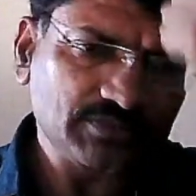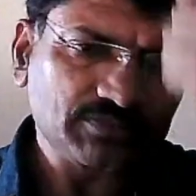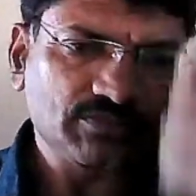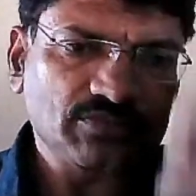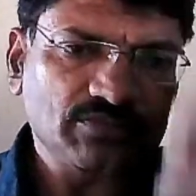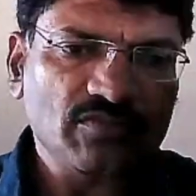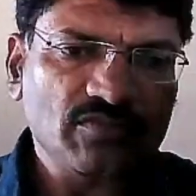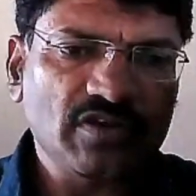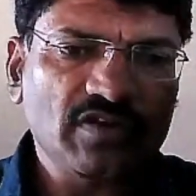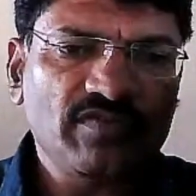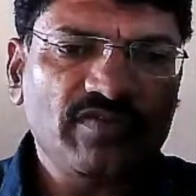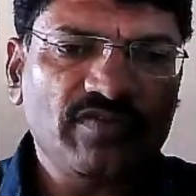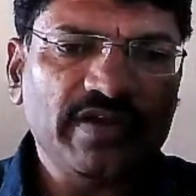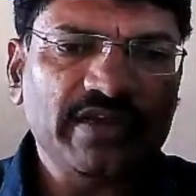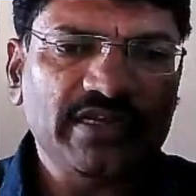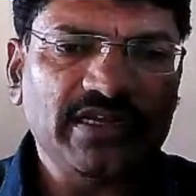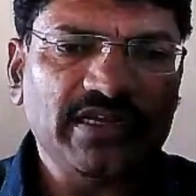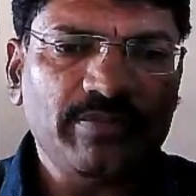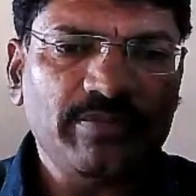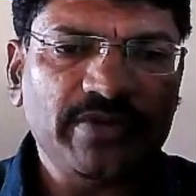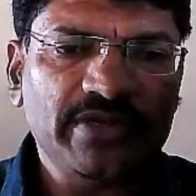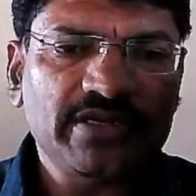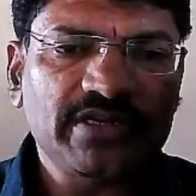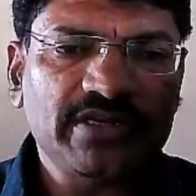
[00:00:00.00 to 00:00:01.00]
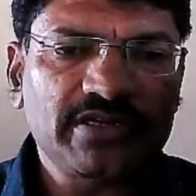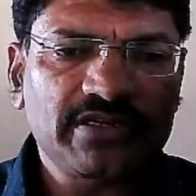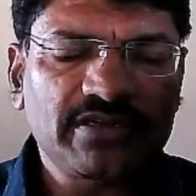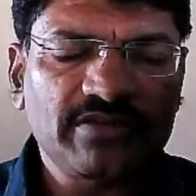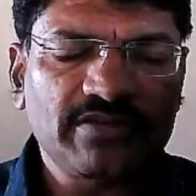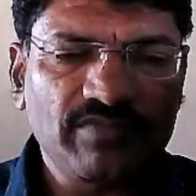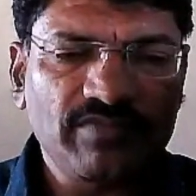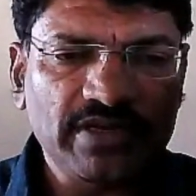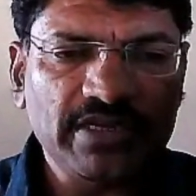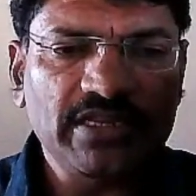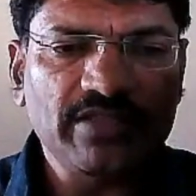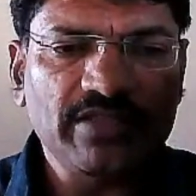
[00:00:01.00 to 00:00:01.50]
Will find it bit
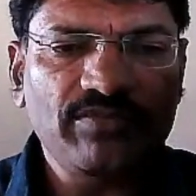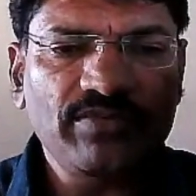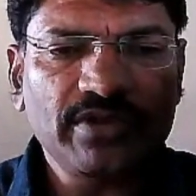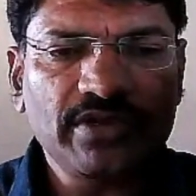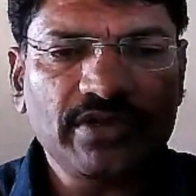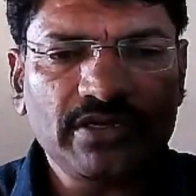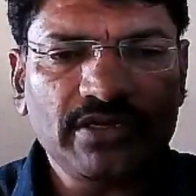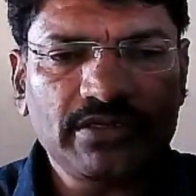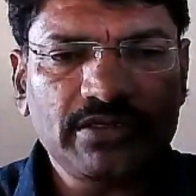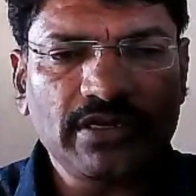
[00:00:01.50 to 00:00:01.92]
difficult,